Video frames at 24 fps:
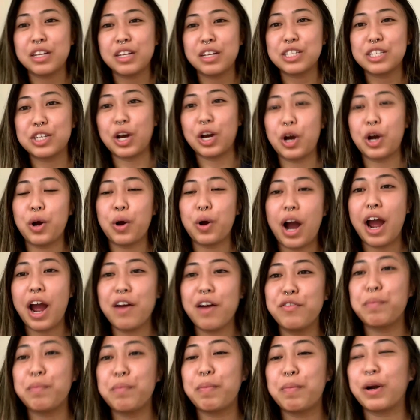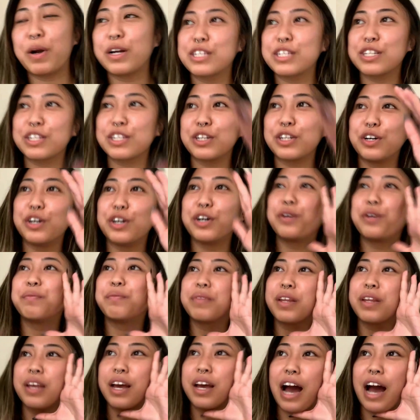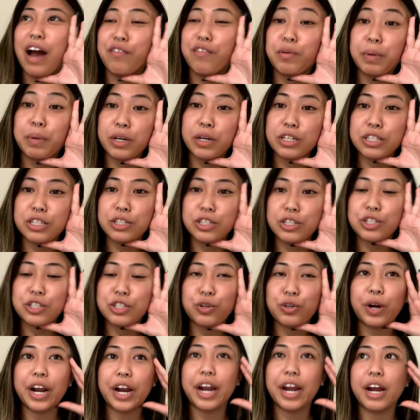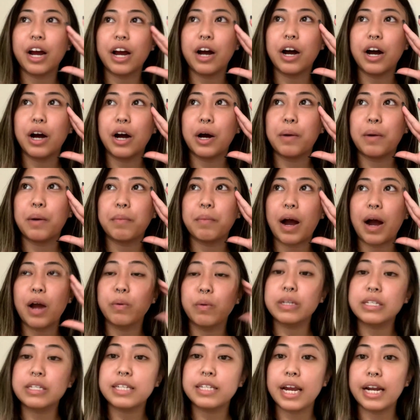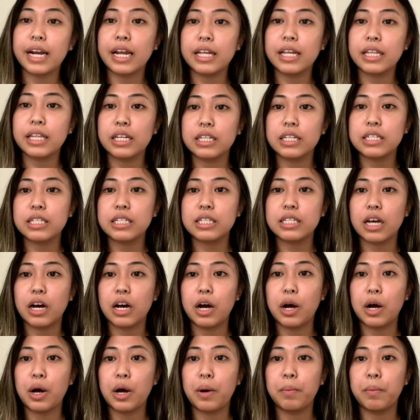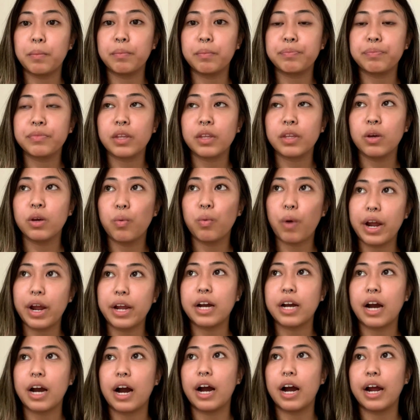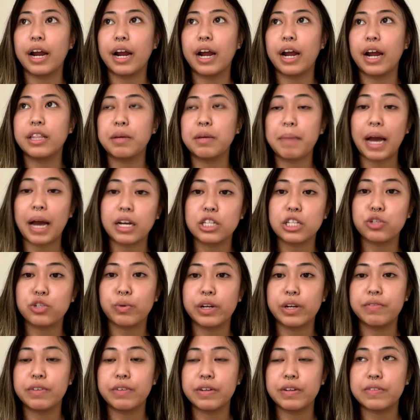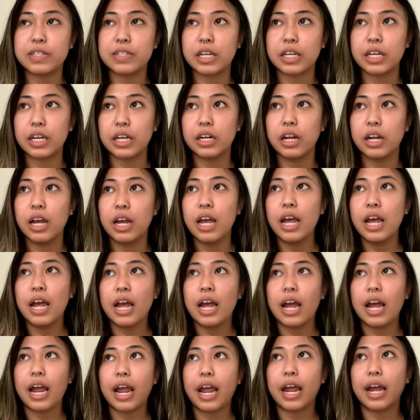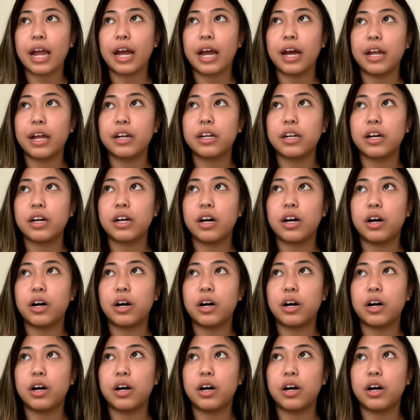So I have a personal story. I was dating this white guy, I think back in 2015, and